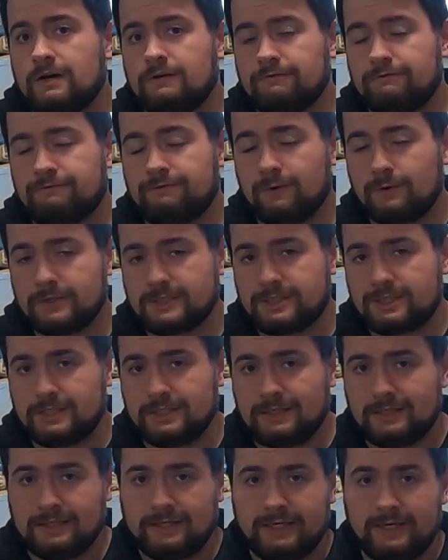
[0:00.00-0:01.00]

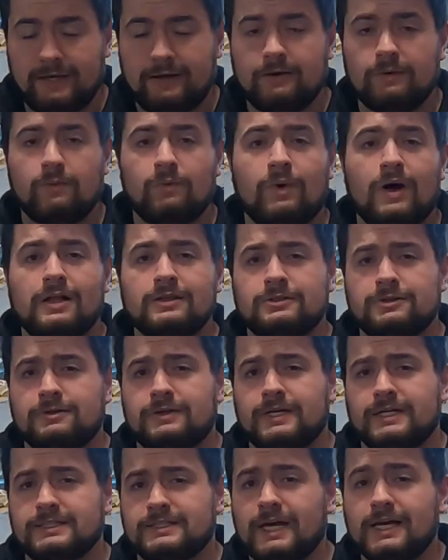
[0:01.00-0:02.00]
Unfortunately, while
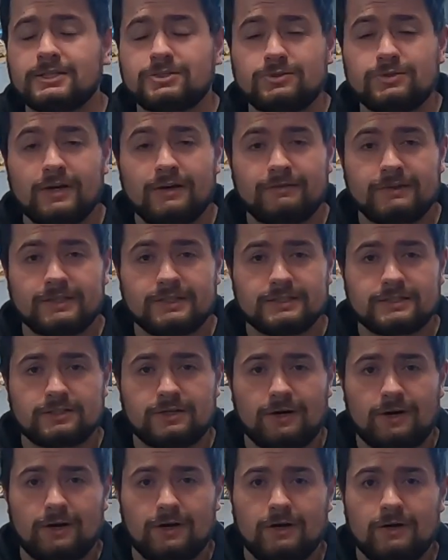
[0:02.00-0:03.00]
during test driving this
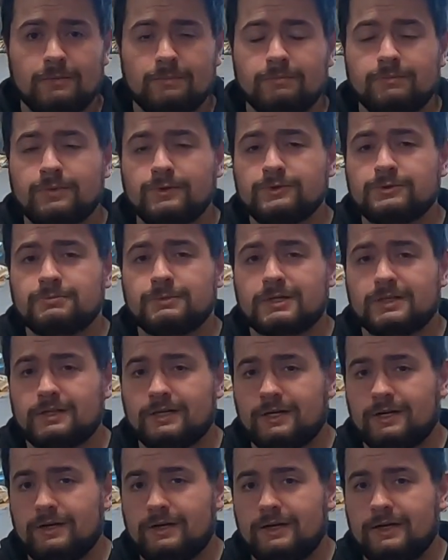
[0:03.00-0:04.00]
car, Bruce
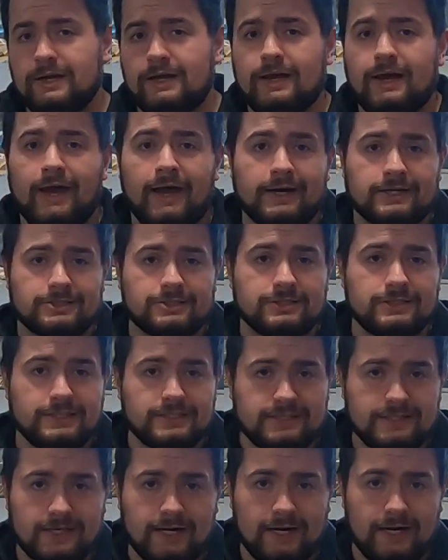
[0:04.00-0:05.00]
McLaren
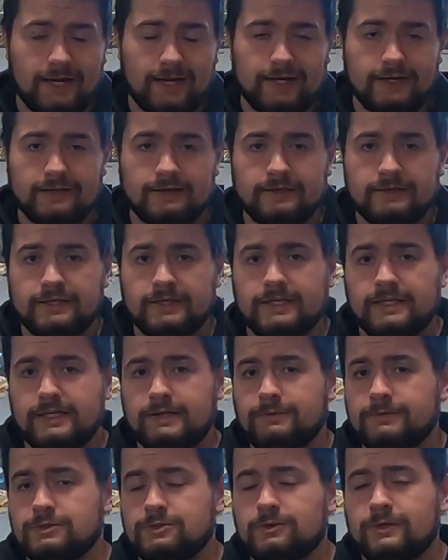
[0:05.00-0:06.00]
actually died.
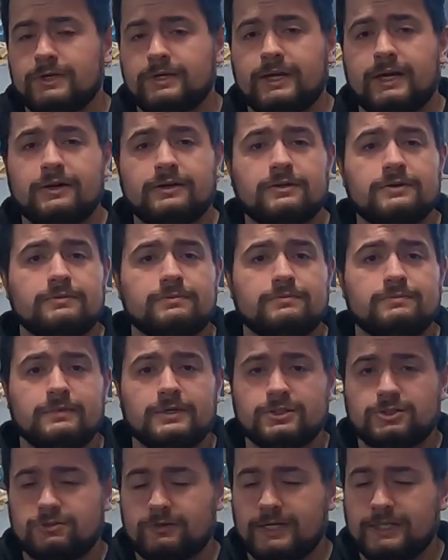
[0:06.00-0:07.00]
He was going down
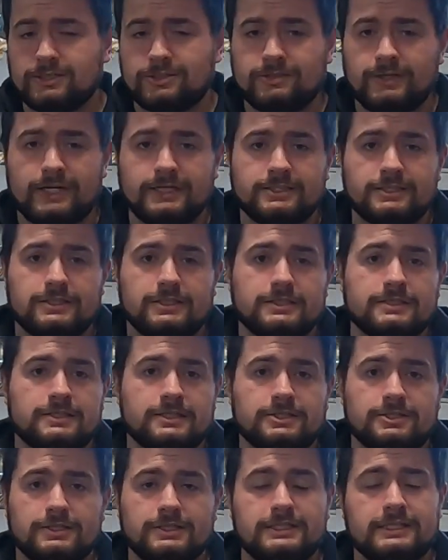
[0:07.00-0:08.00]
a straight stretch,
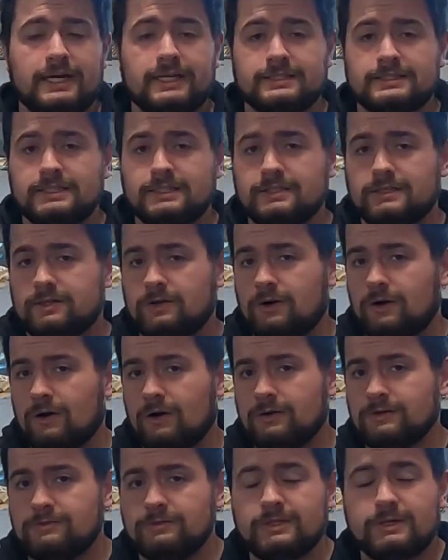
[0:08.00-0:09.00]
essentially testing the
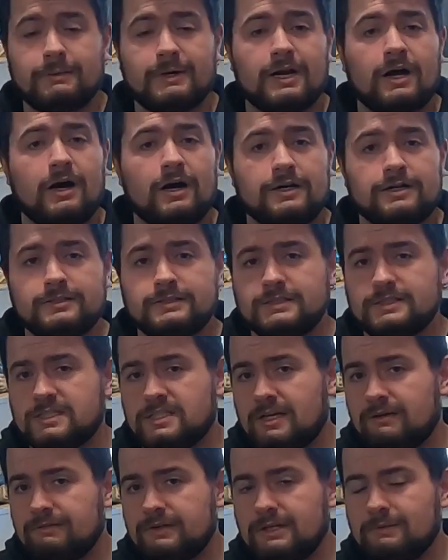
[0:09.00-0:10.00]
car, doing about
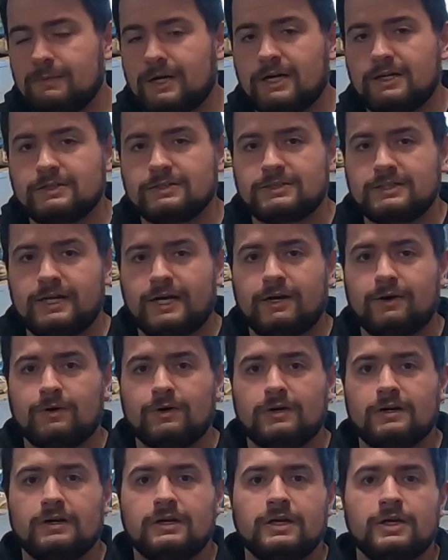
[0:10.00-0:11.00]
170 miles an
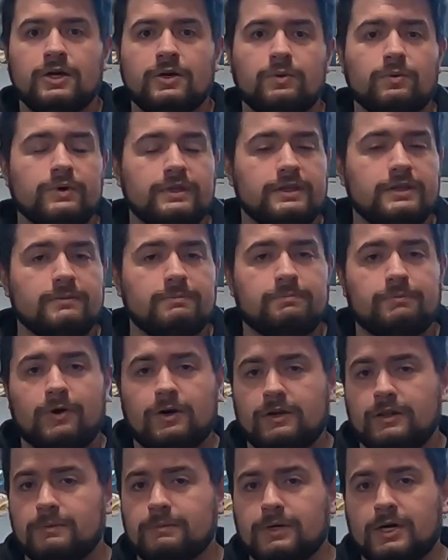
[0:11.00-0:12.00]
hour, when
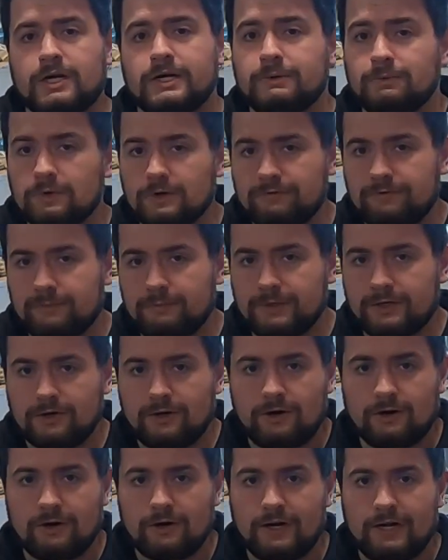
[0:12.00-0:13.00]
part of the bodywork from the
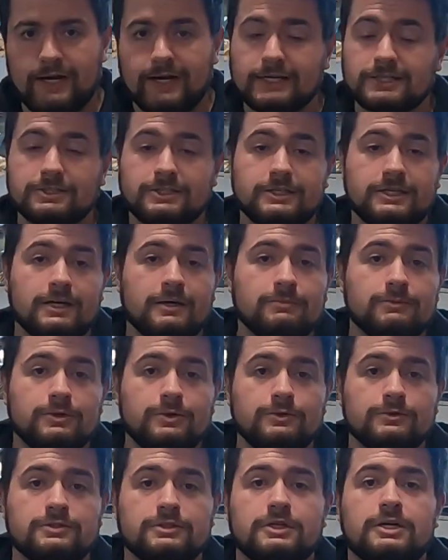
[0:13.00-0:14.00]
car had actually come
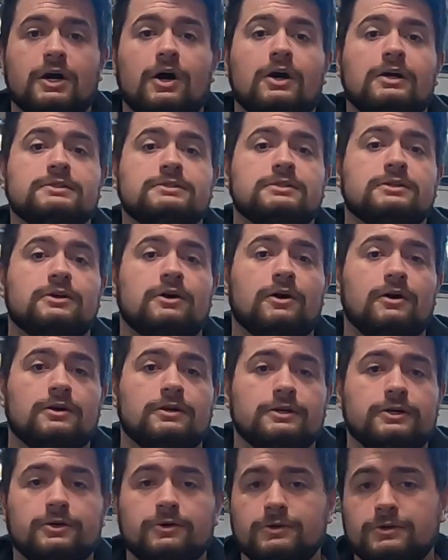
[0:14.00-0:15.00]
loose, caused the
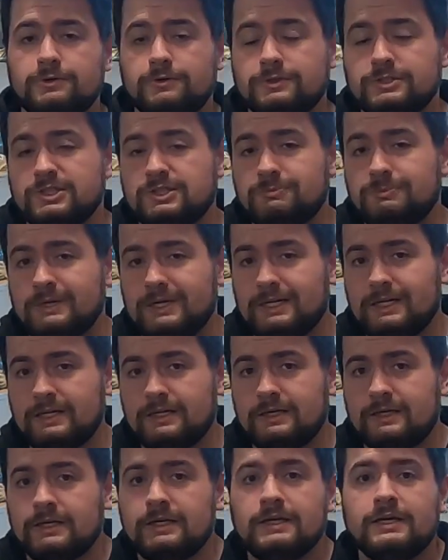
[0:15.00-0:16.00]
car to go into a
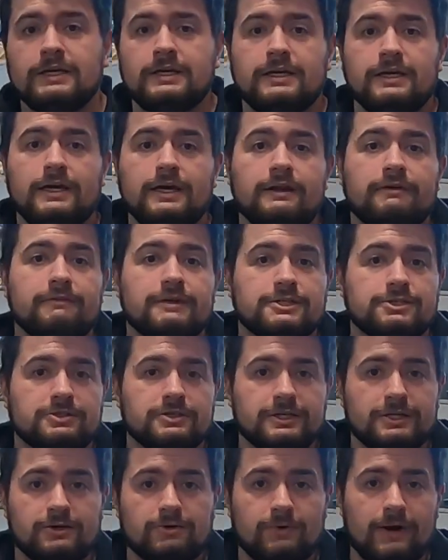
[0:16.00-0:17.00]
spin, and
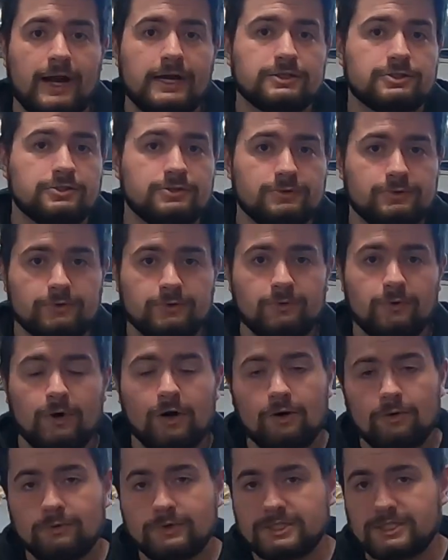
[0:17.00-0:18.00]
eventually crash into a
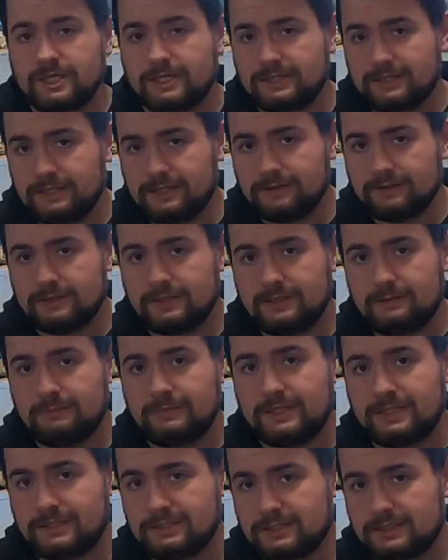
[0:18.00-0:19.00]
wall, which had killed
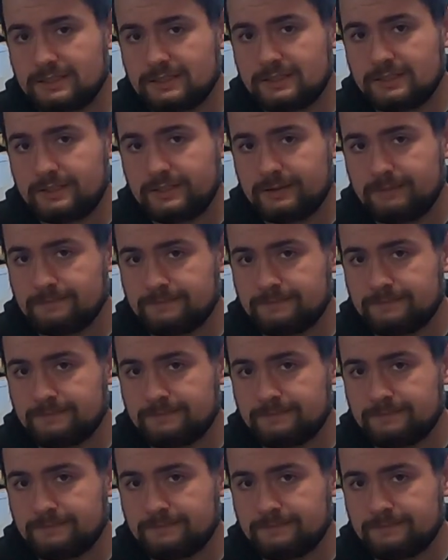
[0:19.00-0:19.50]
him instantly.